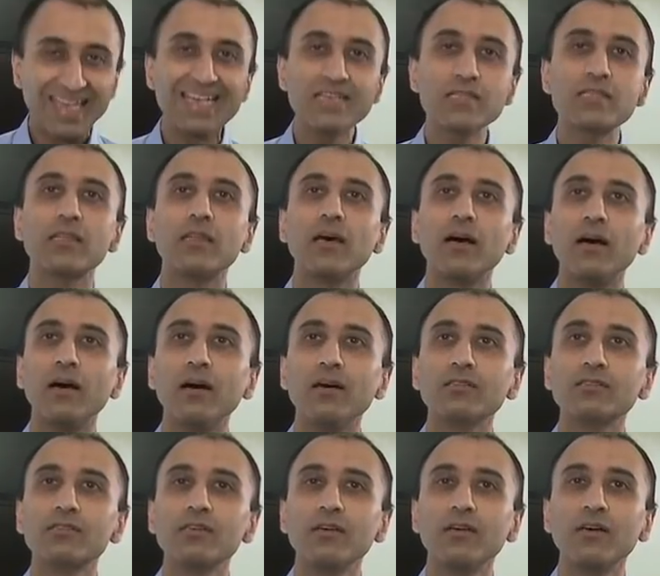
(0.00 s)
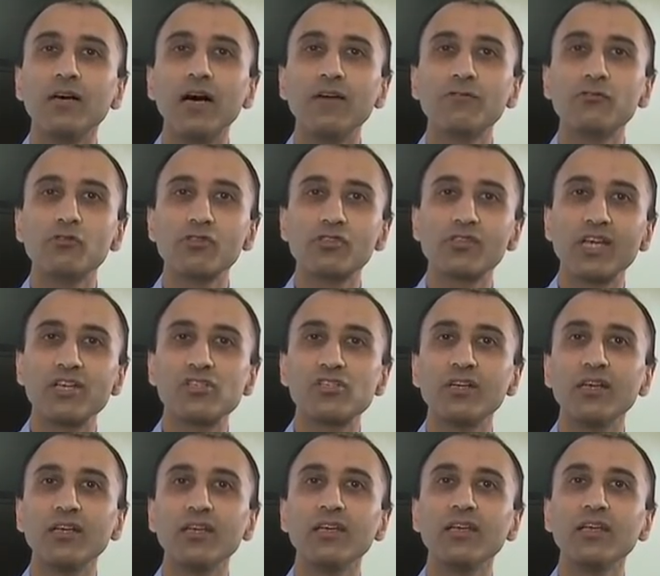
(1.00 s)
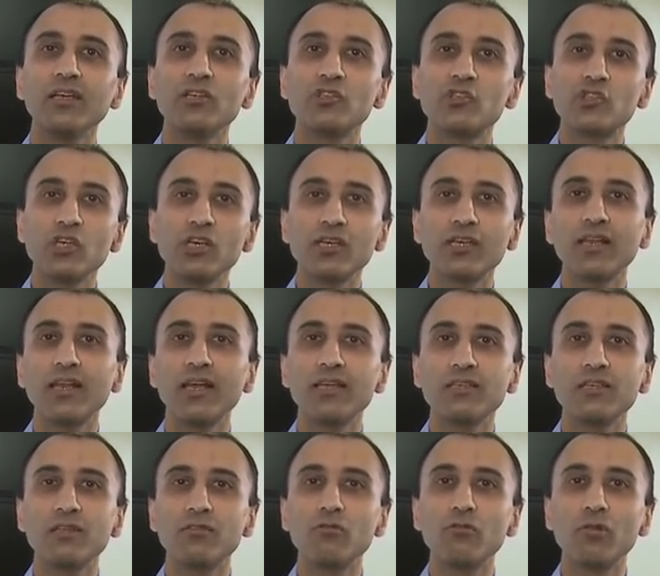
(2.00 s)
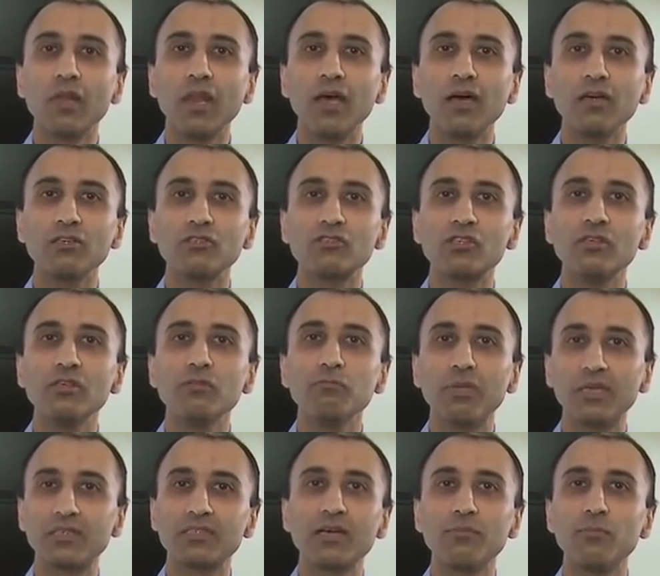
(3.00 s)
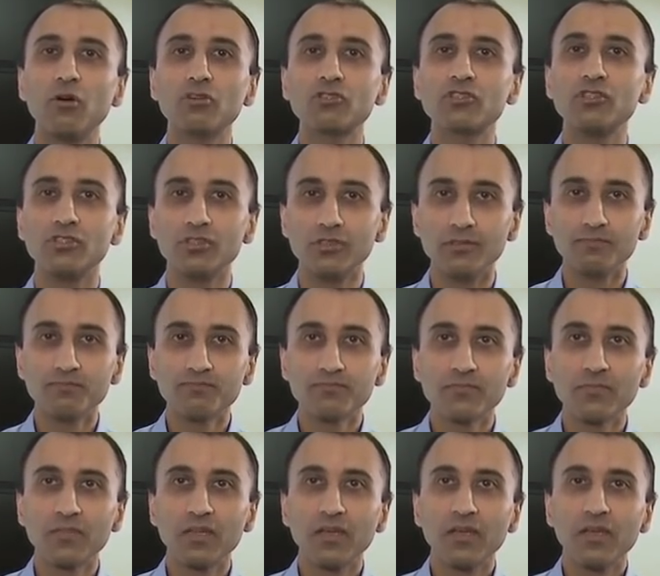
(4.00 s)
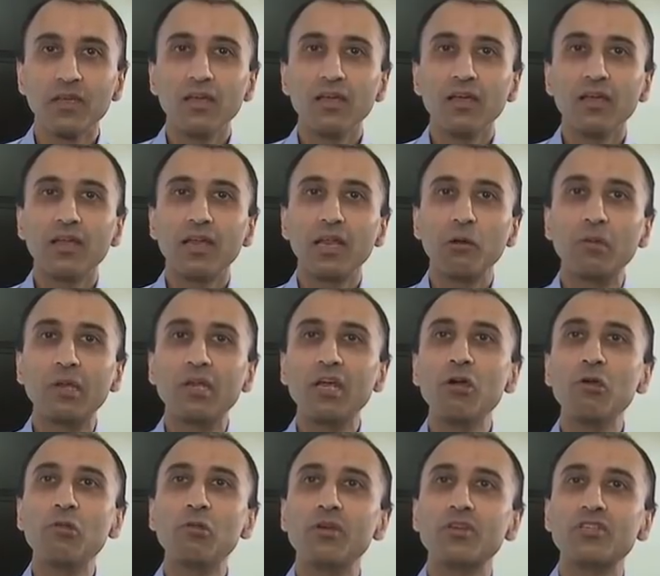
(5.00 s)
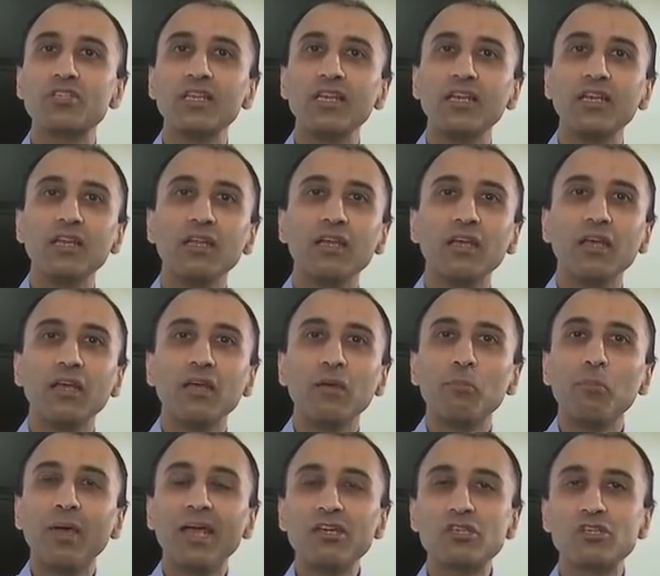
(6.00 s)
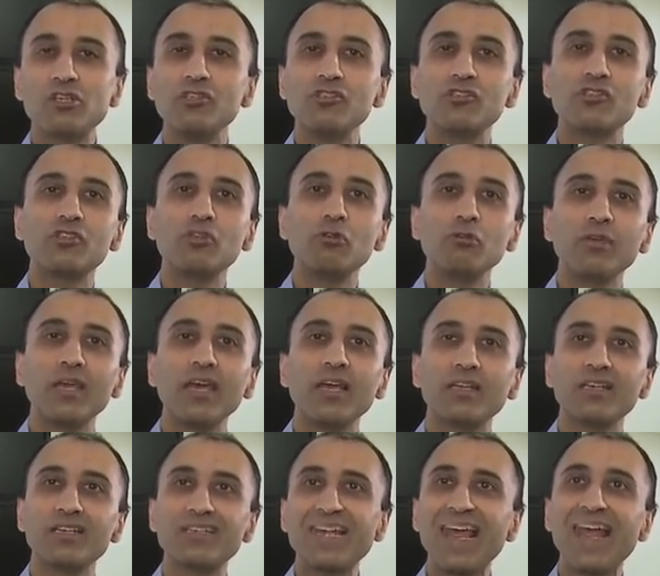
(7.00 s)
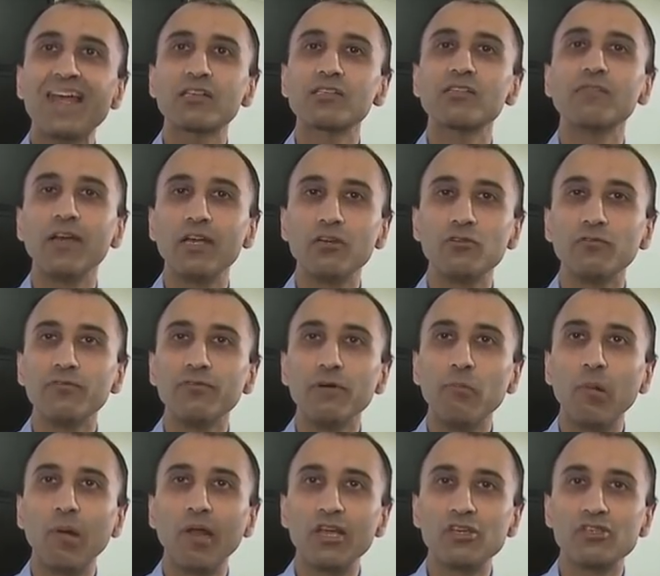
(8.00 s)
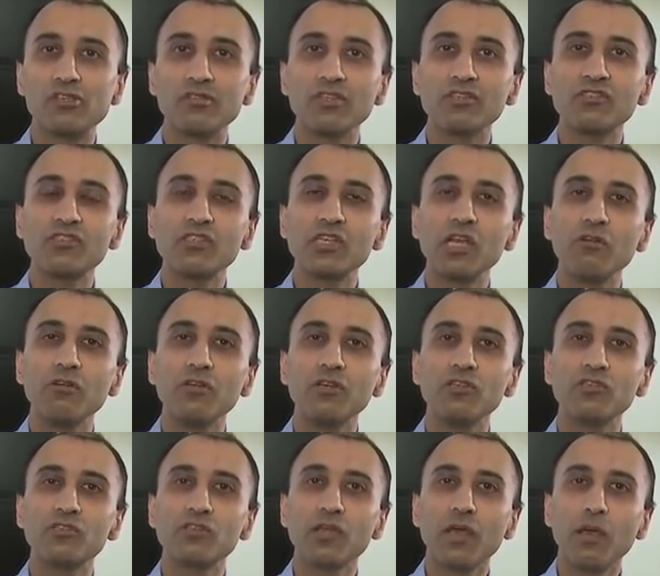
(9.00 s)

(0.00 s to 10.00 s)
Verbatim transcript: into the heart after it's actually circulated through the lungs and picked up oxygen. Now, we know that in patients who get attacks of atrial fibrillation, this is known as